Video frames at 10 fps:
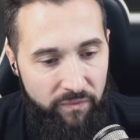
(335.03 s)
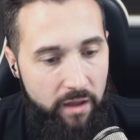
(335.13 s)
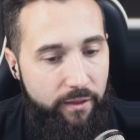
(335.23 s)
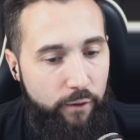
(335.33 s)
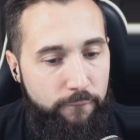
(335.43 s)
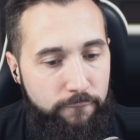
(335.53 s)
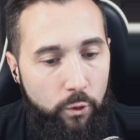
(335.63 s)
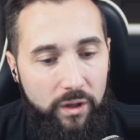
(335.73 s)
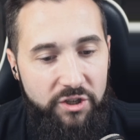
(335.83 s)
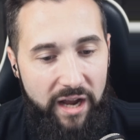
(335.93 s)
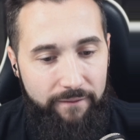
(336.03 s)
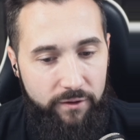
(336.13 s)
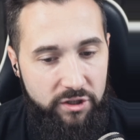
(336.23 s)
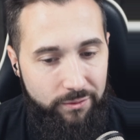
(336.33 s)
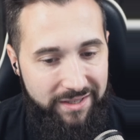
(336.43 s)
Their foolish
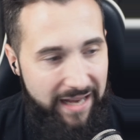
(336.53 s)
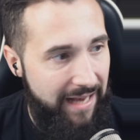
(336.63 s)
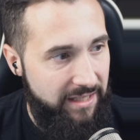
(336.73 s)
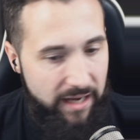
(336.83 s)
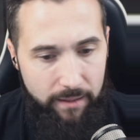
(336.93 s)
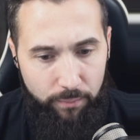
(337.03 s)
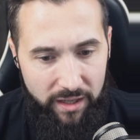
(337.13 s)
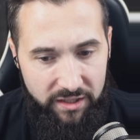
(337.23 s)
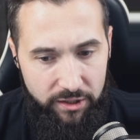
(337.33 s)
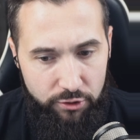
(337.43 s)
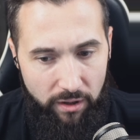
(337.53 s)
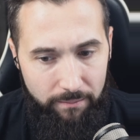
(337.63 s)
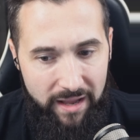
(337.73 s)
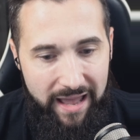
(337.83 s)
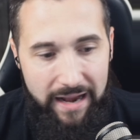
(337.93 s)
efforts to assassinate President Trump
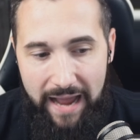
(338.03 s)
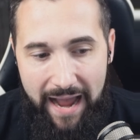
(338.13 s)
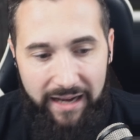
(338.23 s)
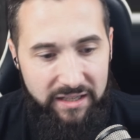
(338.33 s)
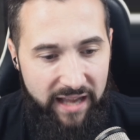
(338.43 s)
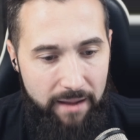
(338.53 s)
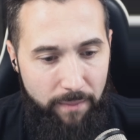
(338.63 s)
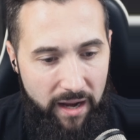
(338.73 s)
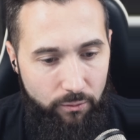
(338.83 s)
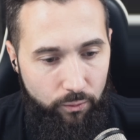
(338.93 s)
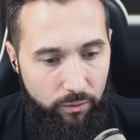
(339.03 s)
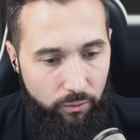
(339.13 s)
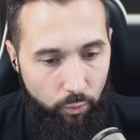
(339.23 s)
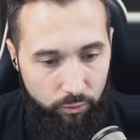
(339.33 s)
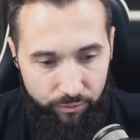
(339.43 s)
and hack his campaign
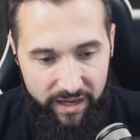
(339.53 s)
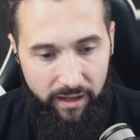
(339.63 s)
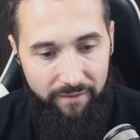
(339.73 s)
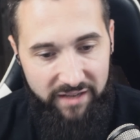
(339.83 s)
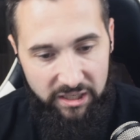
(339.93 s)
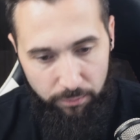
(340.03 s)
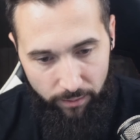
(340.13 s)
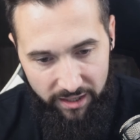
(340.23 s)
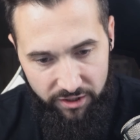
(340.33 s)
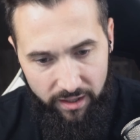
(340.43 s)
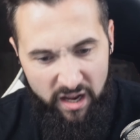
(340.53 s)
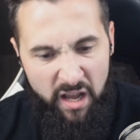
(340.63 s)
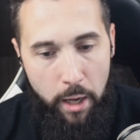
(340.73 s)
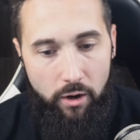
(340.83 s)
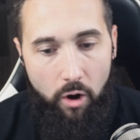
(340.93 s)
reek of desperation
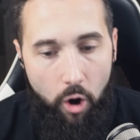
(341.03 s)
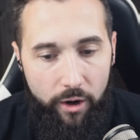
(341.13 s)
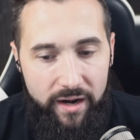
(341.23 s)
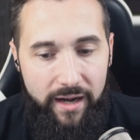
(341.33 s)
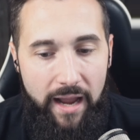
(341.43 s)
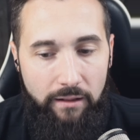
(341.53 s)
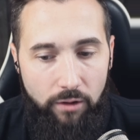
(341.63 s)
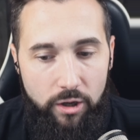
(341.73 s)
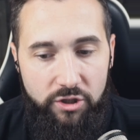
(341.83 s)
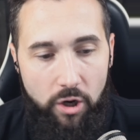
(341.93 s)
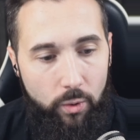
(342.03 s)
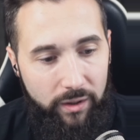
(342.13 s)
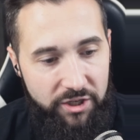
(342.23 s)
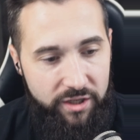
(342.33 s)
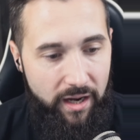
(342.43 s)
and are hardening a large
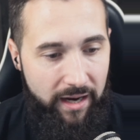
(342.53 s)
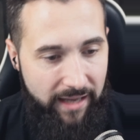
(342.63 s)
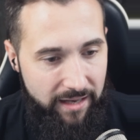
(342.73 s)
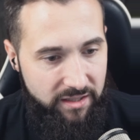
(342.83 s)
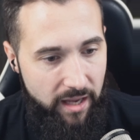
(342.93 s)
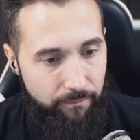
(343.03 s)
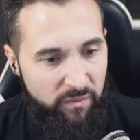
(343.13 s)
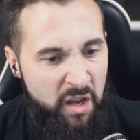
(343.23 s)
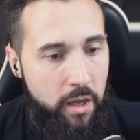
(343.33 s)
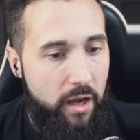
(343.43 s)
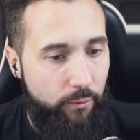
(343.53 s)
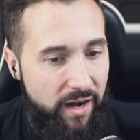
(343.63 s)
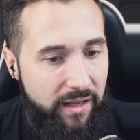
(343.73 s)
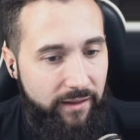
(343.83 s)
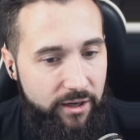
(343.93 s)
coalition against them.
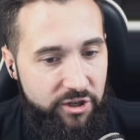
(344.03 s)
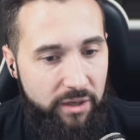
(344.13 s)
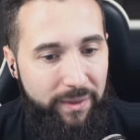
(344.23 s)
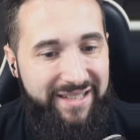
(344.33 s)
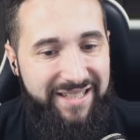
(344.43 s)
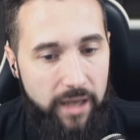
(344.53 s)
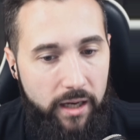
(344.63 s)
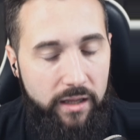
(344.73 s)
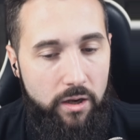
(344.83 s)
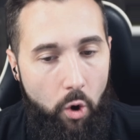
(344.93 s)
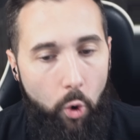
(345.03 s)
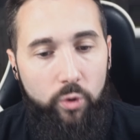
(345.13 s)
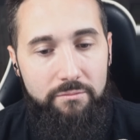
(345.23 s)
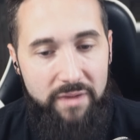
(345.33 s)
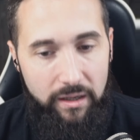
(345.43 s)
Iranian leadership is stuck in the
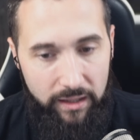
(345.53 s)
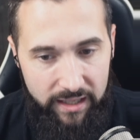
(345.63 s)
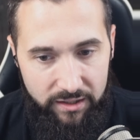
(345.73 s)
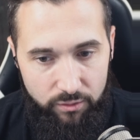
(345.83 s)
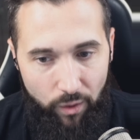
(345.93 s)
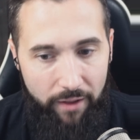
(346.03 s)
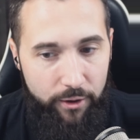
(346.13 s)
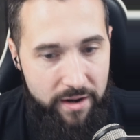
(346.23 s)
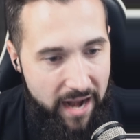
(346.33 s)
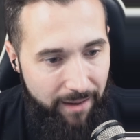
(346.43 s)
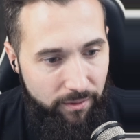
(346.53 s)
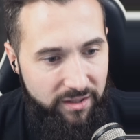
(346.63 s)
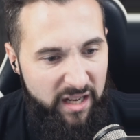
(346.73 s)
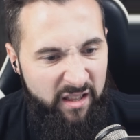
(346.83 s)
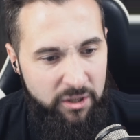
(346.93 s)
old Middle East, while their
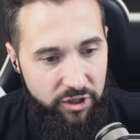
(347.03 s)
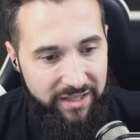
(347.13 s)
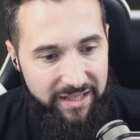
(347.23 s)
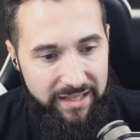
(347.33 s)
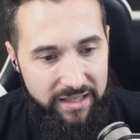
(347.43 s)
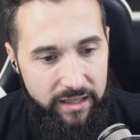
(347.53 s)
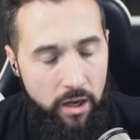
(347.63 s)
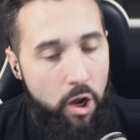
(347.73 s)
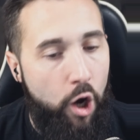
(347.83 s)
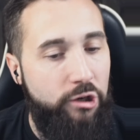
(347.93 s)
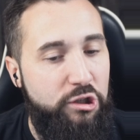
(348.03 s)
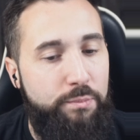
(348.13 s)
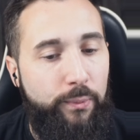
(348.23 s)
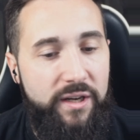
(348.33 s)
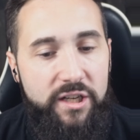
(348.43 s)
neighbors in the GCC are
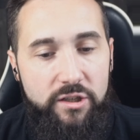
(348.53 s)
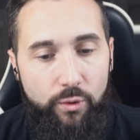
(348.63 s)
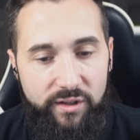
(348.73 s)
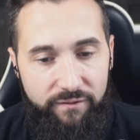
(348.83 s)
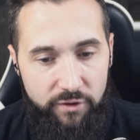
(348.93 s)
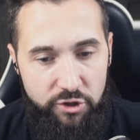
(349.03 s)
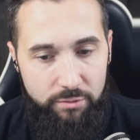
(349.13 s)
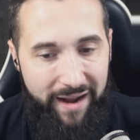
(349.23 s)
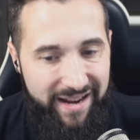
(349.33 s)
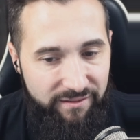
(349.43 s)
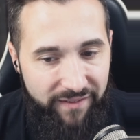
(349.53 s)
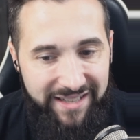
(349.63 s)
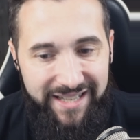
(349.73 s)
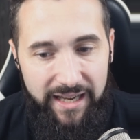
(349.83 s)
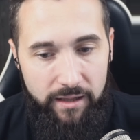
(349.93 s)
sprinting toward the future by
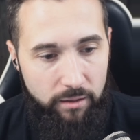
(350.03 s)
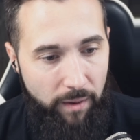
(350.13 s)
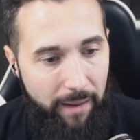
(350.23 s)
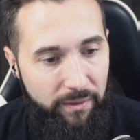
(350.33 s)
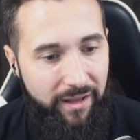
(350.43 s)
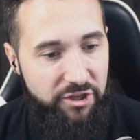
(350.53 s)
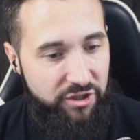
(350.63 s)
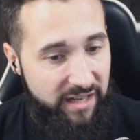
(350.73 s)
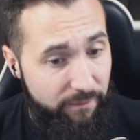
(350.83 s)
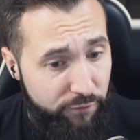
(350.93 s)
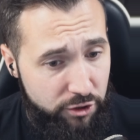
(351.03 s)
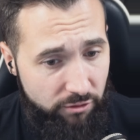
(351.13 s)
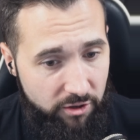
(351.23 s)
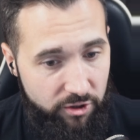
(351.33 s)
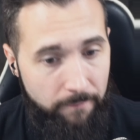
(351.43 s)
investing in their populations and
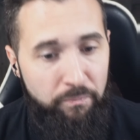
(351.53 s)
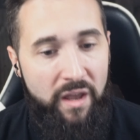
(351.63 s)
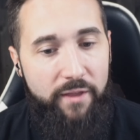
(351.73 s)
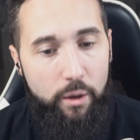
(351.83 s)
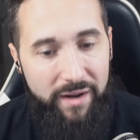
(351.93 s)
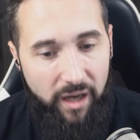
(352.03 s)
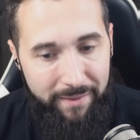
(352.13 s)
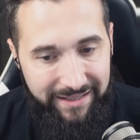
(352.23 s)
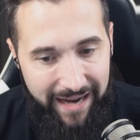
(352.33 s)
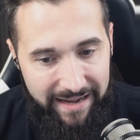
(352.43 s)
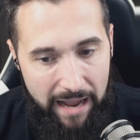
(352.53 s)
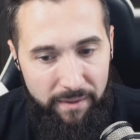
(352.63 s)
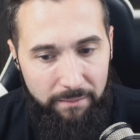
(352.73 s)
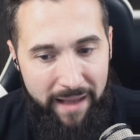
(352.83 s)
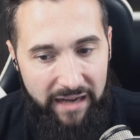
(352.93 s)
infrastructure. They are becoming
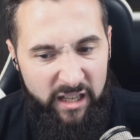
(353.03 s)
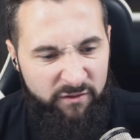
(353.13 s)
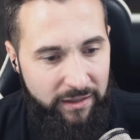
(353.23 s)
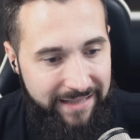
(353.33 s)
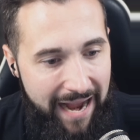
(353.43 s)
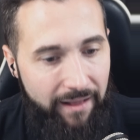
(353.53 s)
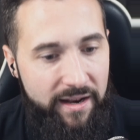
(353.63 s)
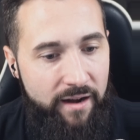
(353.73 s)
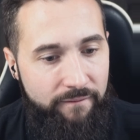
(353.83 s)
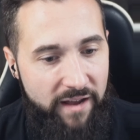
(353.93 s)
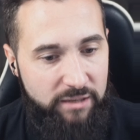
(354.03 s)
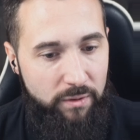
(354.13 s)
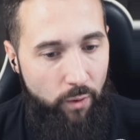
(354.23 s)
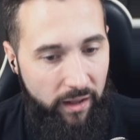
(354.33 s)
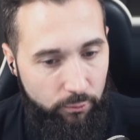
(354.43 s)
dynamic magnets for talent and
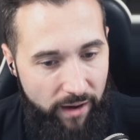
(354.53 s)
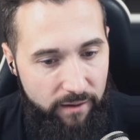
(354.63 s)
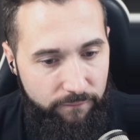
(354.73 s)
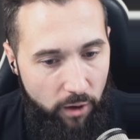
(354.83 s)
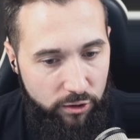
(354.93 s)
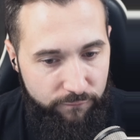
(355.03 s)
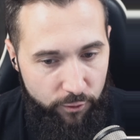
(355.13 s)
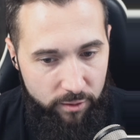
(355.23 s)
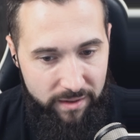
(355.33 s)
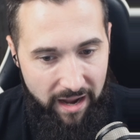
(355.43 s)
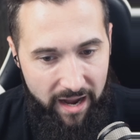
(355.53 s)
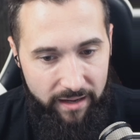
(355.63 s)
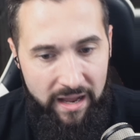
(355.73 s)
investment while Iran falls further behind.